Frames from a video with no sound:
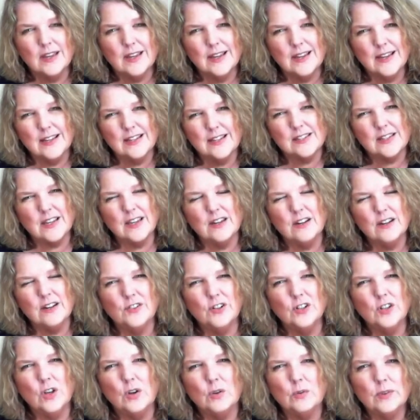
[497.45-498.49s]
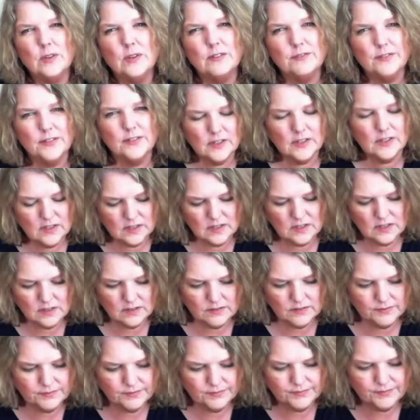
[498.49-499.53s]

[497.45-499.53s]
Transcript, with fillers: it's kind of a lonely feeling.